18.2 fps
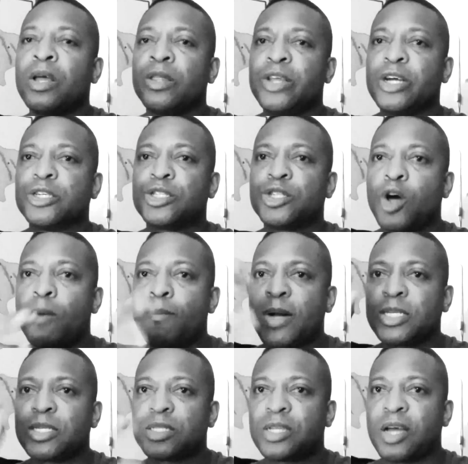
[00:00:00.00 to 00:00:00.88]
There's so
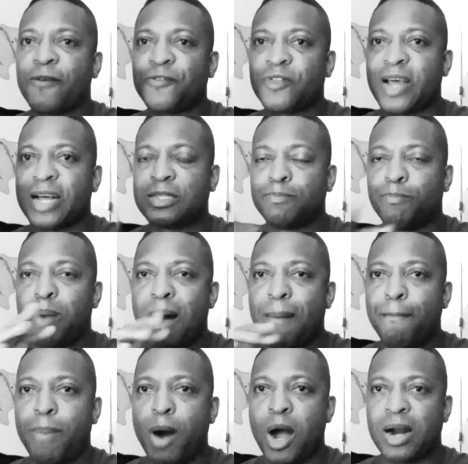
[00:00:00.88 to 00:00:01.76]
much stuff that's
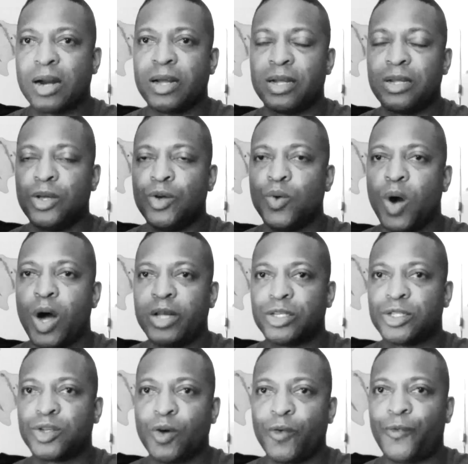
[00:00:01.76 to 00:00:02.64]
bombarding you
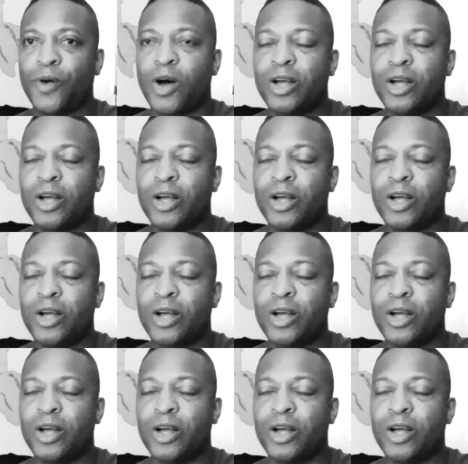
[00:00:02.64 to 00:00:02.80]
on, so,